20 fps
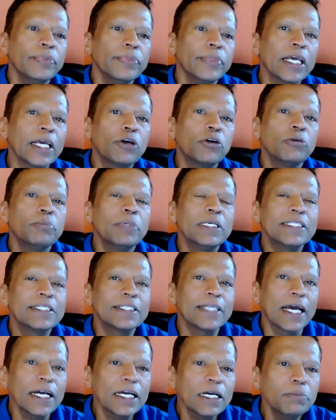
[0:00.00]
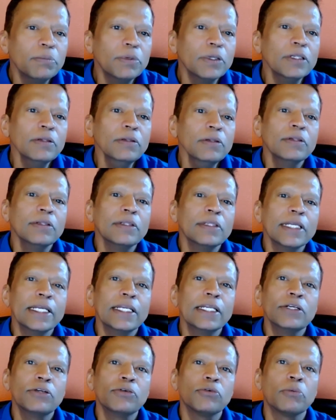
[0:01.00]
They could be stackable,
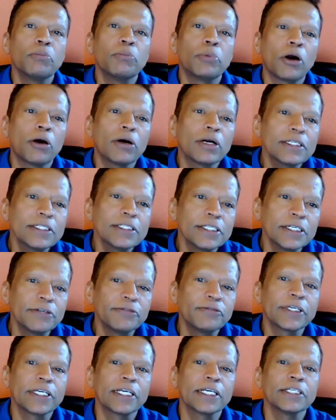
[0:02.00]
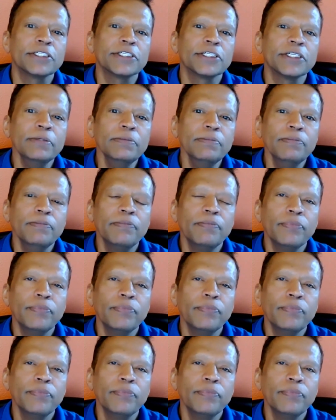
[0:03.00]
leading to a broader certification.